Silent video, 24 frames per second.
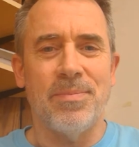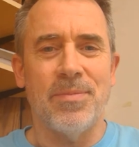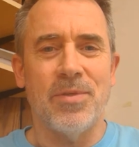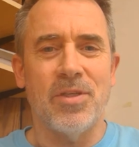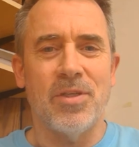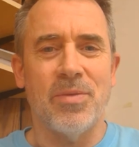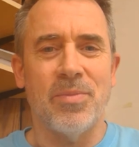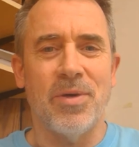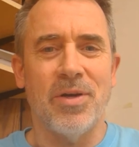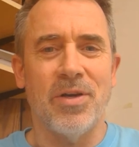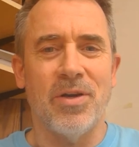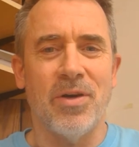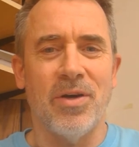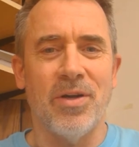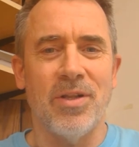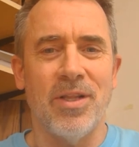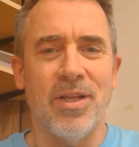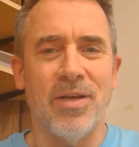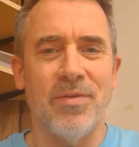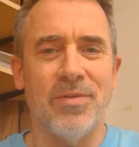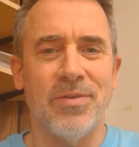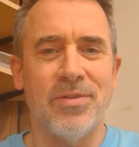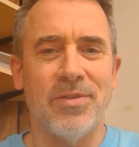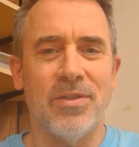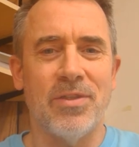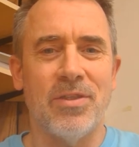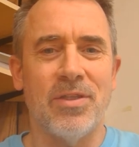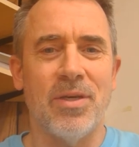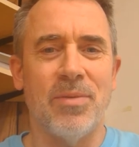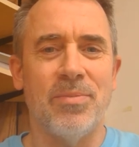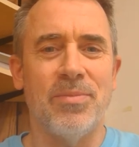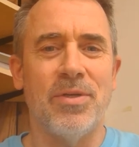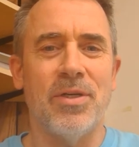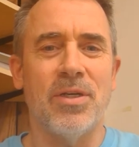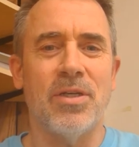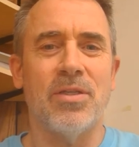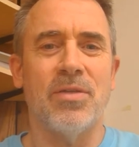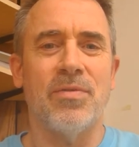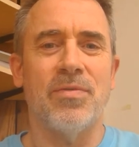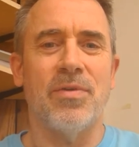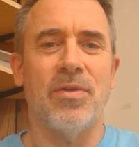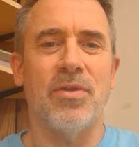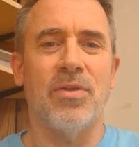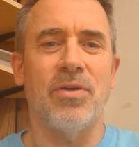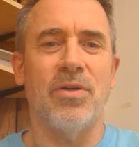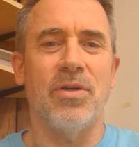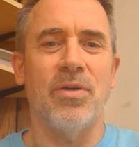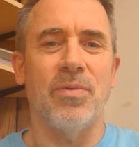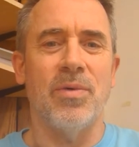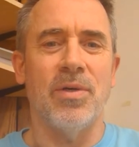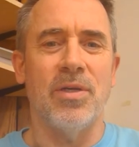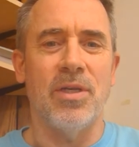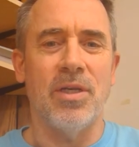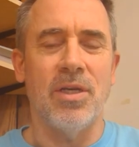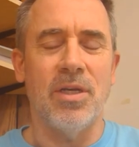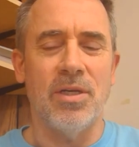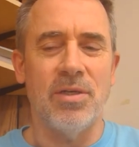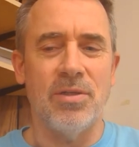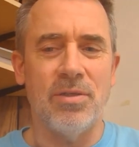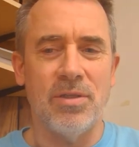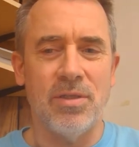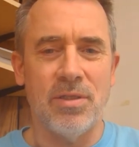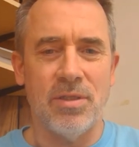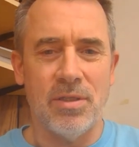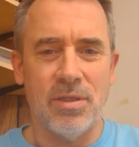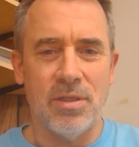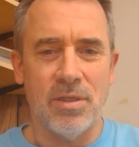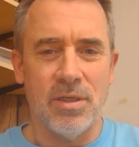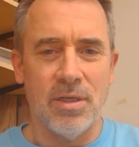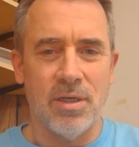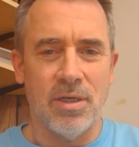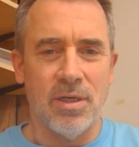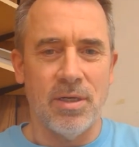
just about all levels and subjects for 31 years.